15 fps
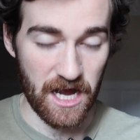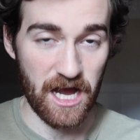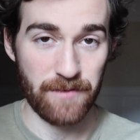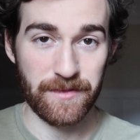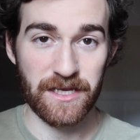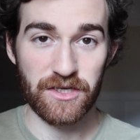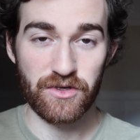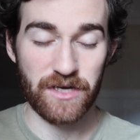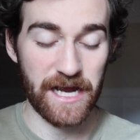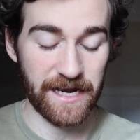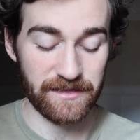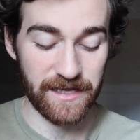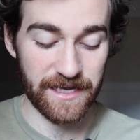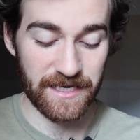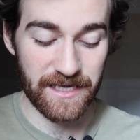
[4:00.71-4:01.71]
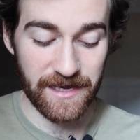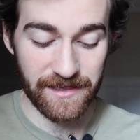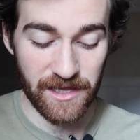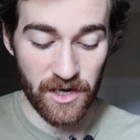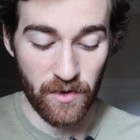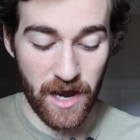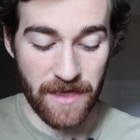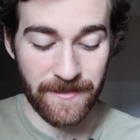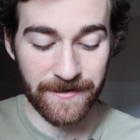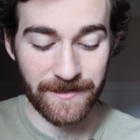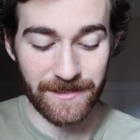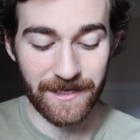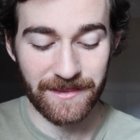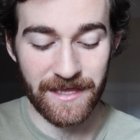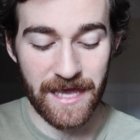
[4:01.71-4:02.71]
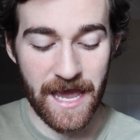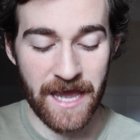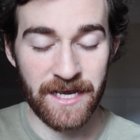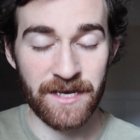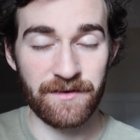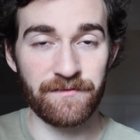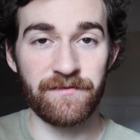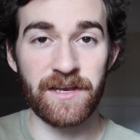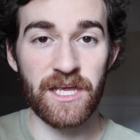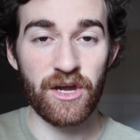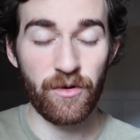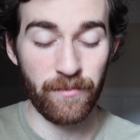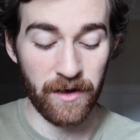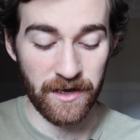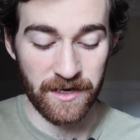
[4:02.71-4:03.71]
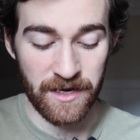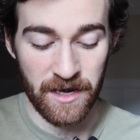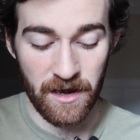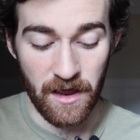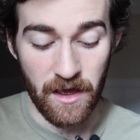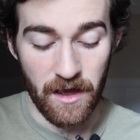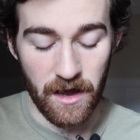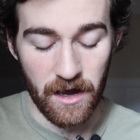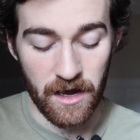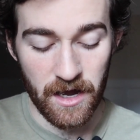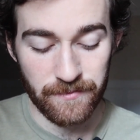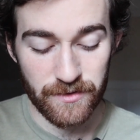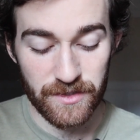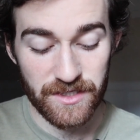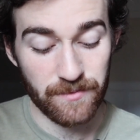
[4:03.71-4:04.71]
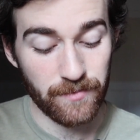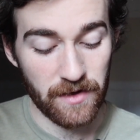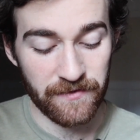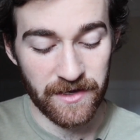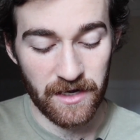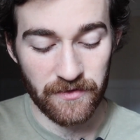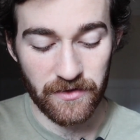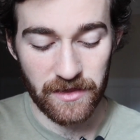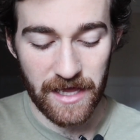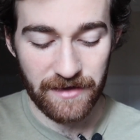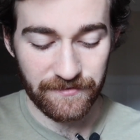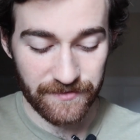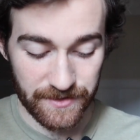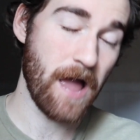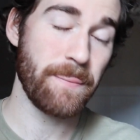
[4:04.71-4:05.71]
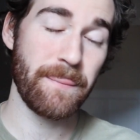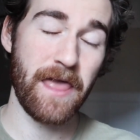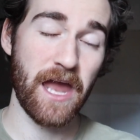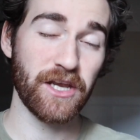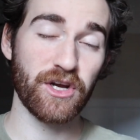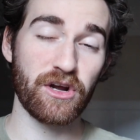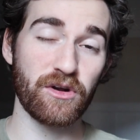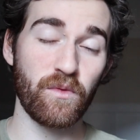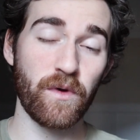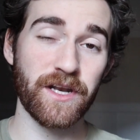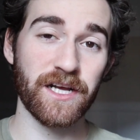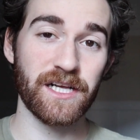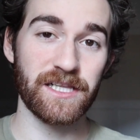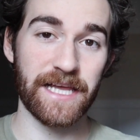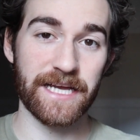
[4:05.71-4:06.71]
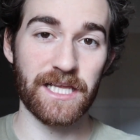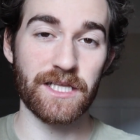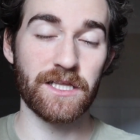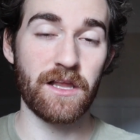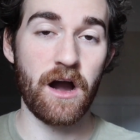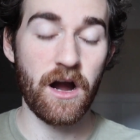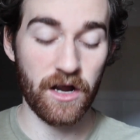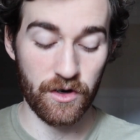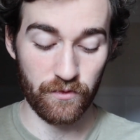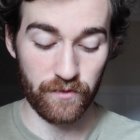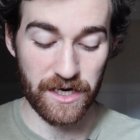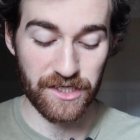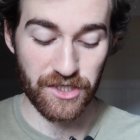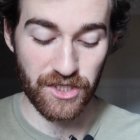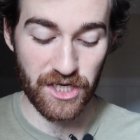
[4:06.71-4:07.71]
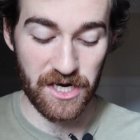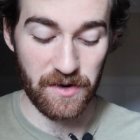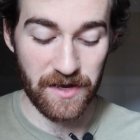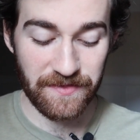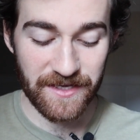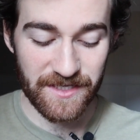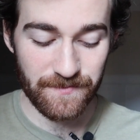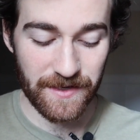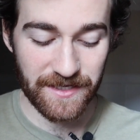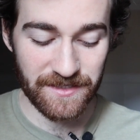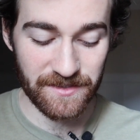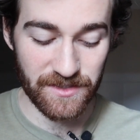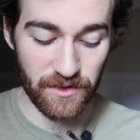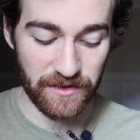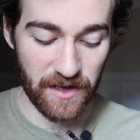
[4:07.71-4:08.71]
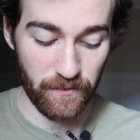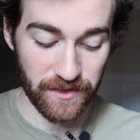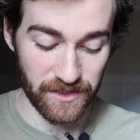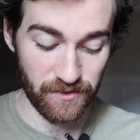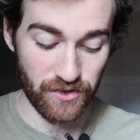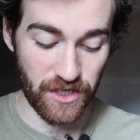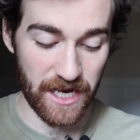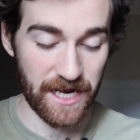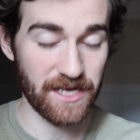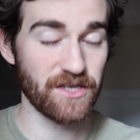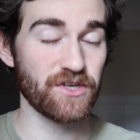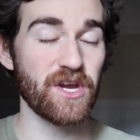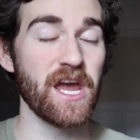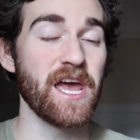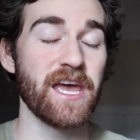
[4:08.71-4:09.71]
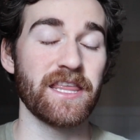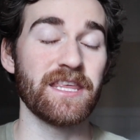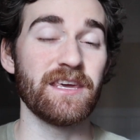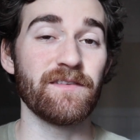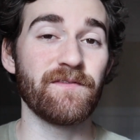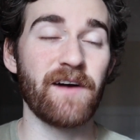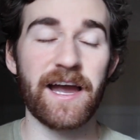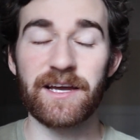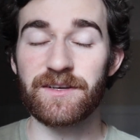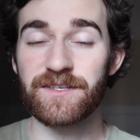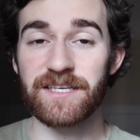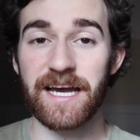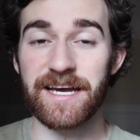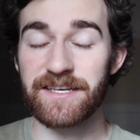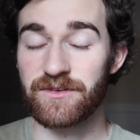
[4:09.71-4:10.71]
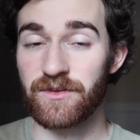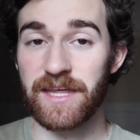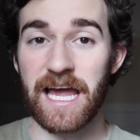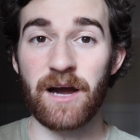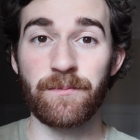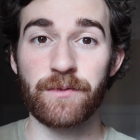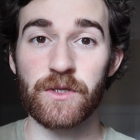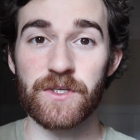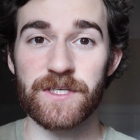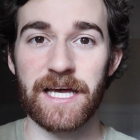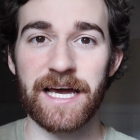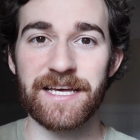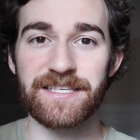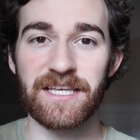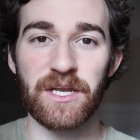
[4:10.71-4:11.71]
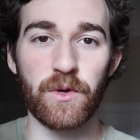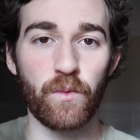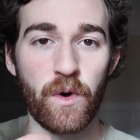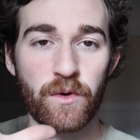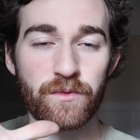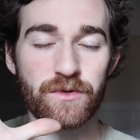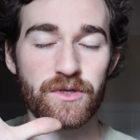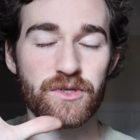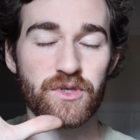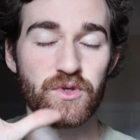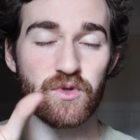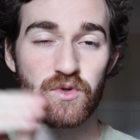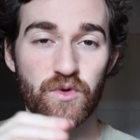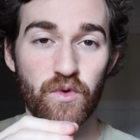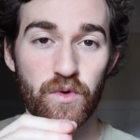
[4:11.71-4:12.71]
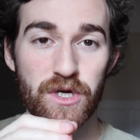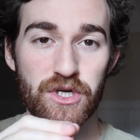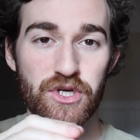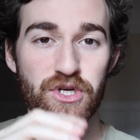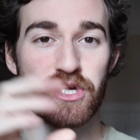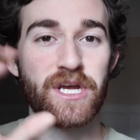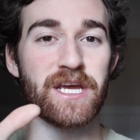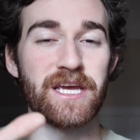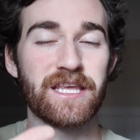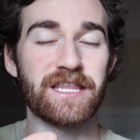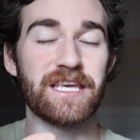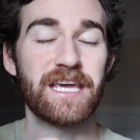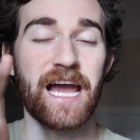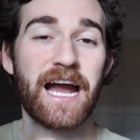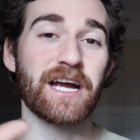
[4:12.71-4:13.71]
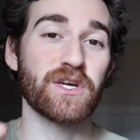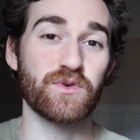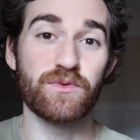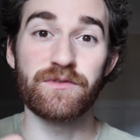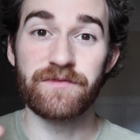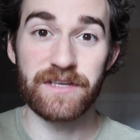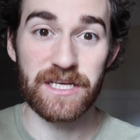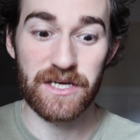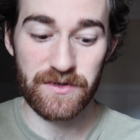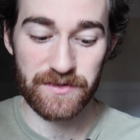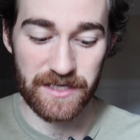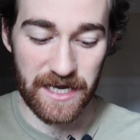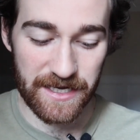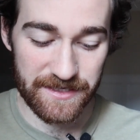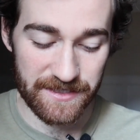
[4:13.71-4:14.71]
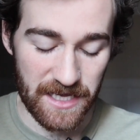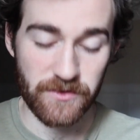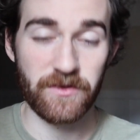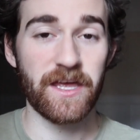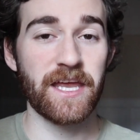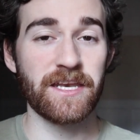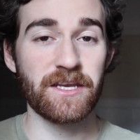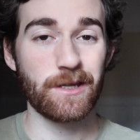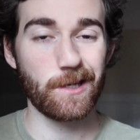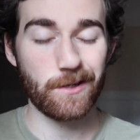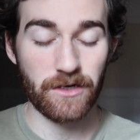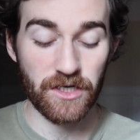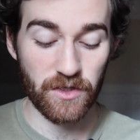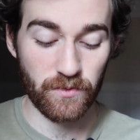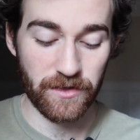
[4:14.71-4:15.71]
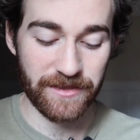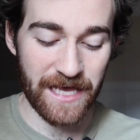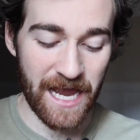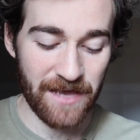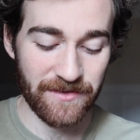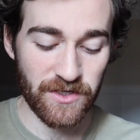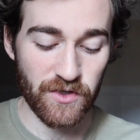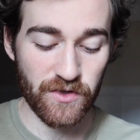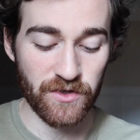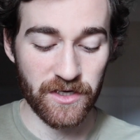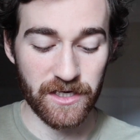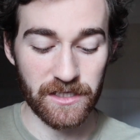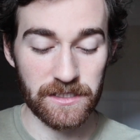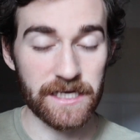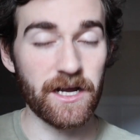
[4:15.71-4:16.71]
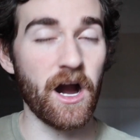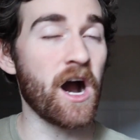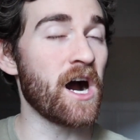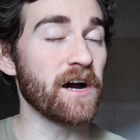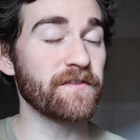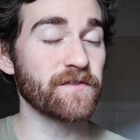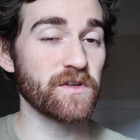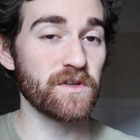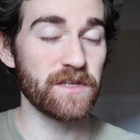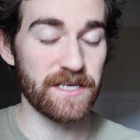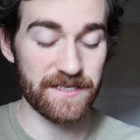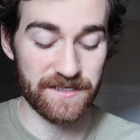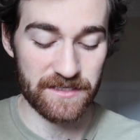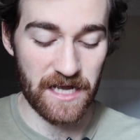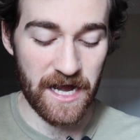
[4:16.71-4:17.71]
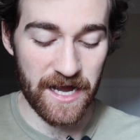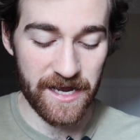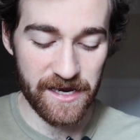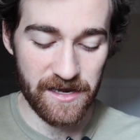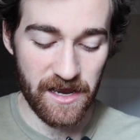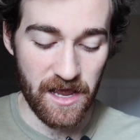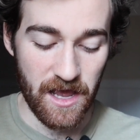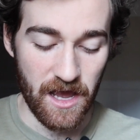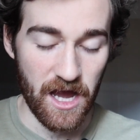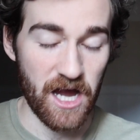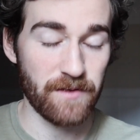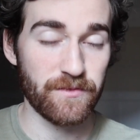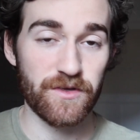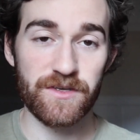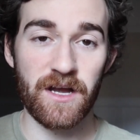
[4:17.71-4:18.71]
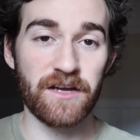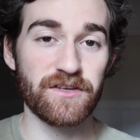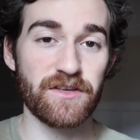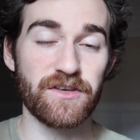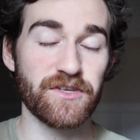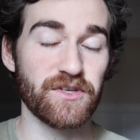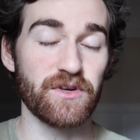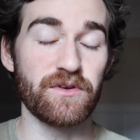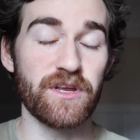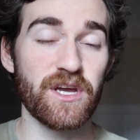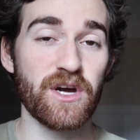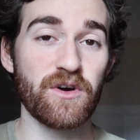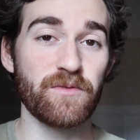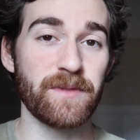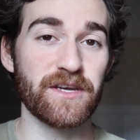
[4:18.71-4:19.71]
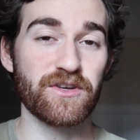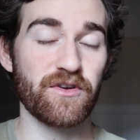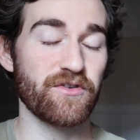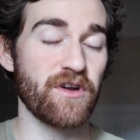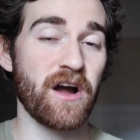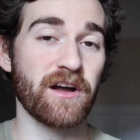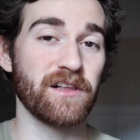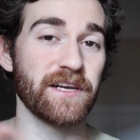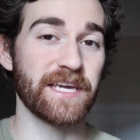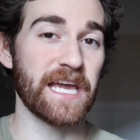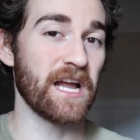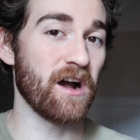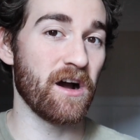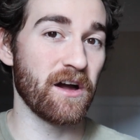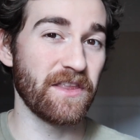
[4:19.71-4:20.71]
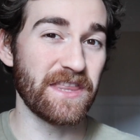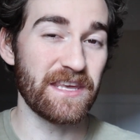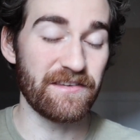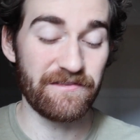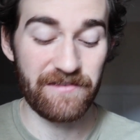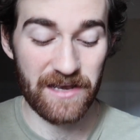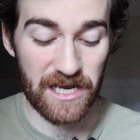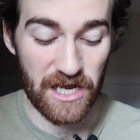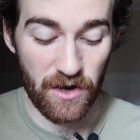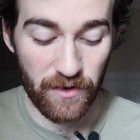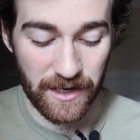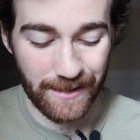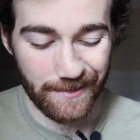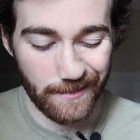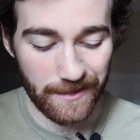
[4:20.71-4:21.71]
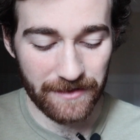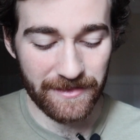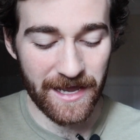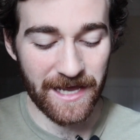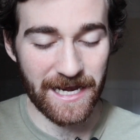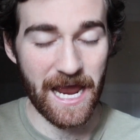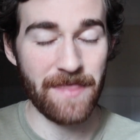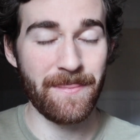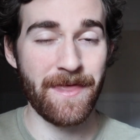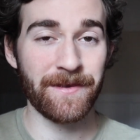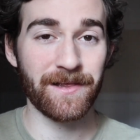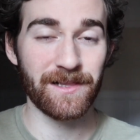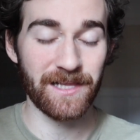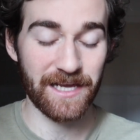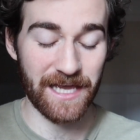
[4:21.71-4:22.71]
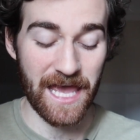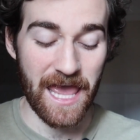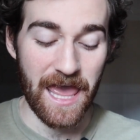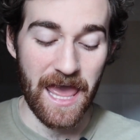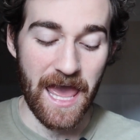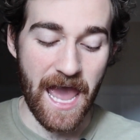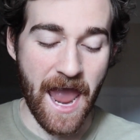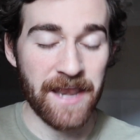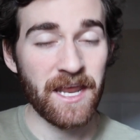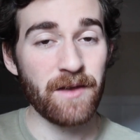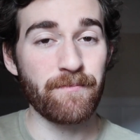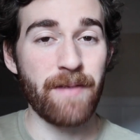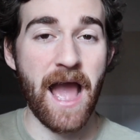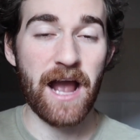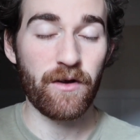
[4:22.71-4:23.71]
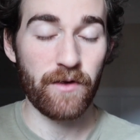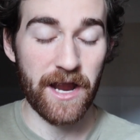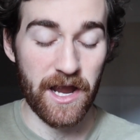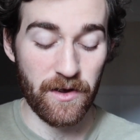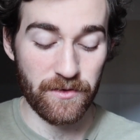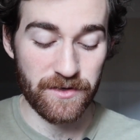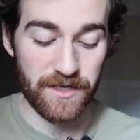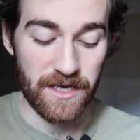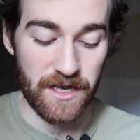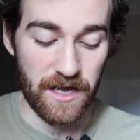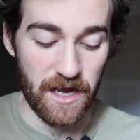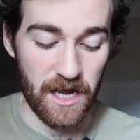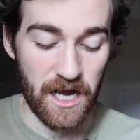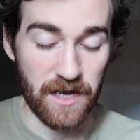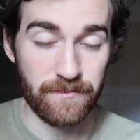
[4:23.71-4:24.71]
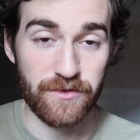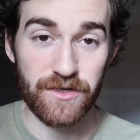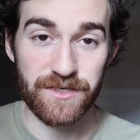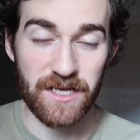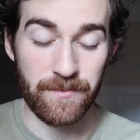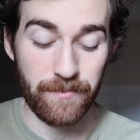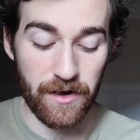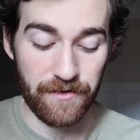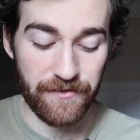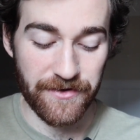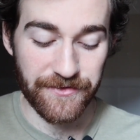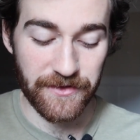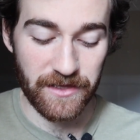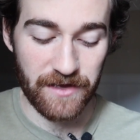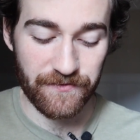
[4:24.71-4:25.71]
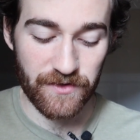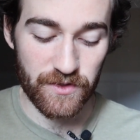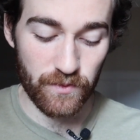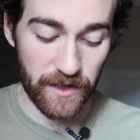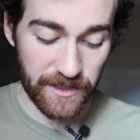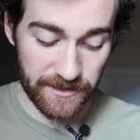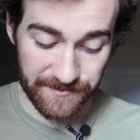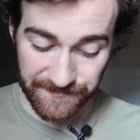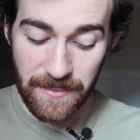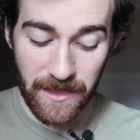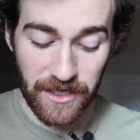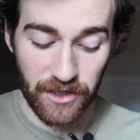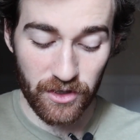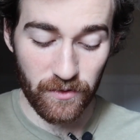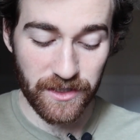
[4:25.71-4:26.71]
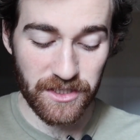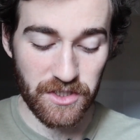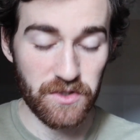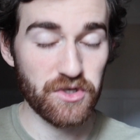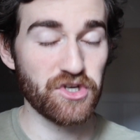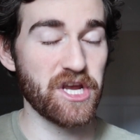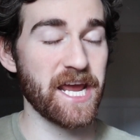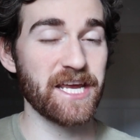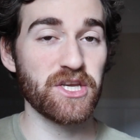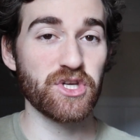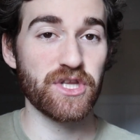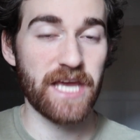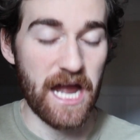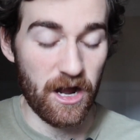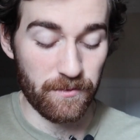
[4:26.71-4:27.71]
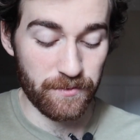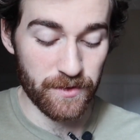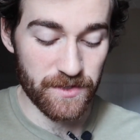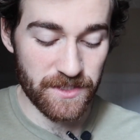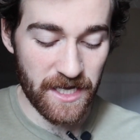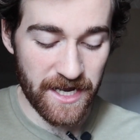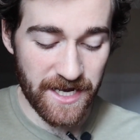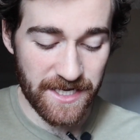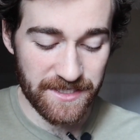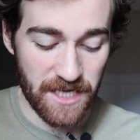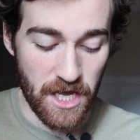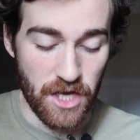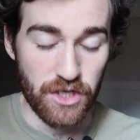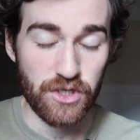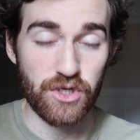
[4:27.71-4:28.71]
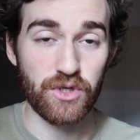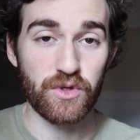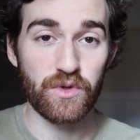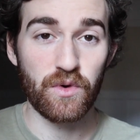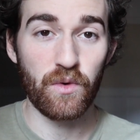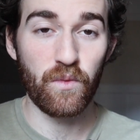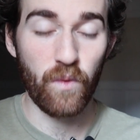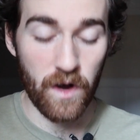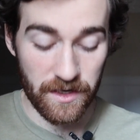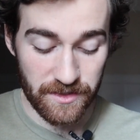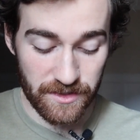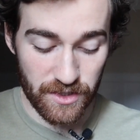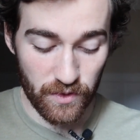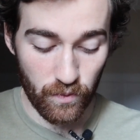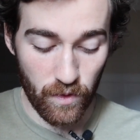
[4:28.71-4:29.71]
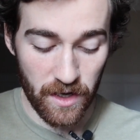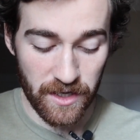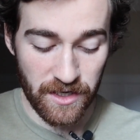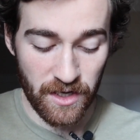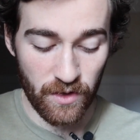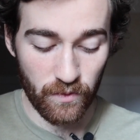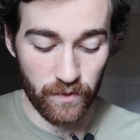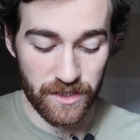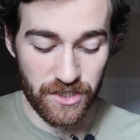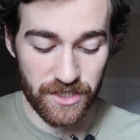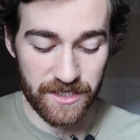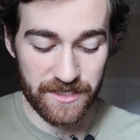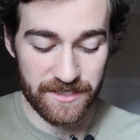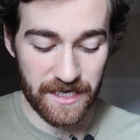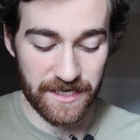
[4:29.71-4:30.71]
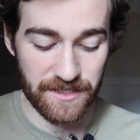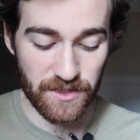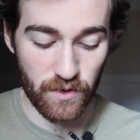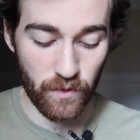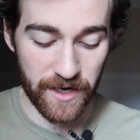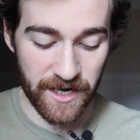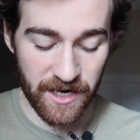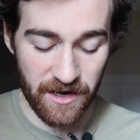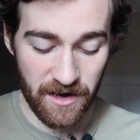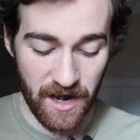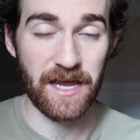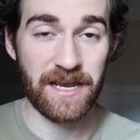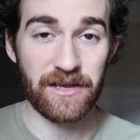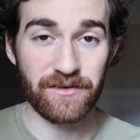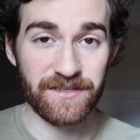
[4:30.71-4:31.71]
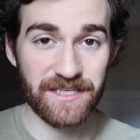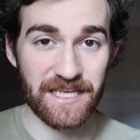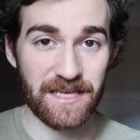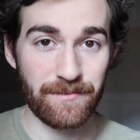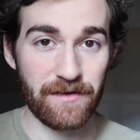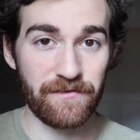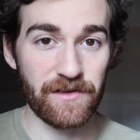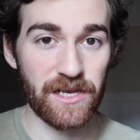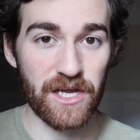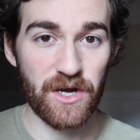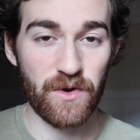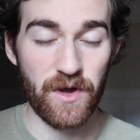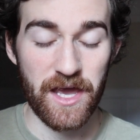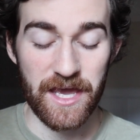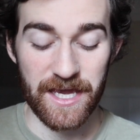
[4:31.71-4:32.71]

um, and it should highlight yellow and then click the edit video button um, just above it on the left. And then you're gonna wanna click lock ratio. And this makes it so that when you change the file size or the output size that it won't squish the actual video size. So then you're good with that. Then you're just gonna click off to the side, um, just onto the studio, make sure you're not clicking on the video or anything like that, and then click edit background, um, just above on the left as well. And then you're going to change the output size to one to one, which is a square. And now you can see that my video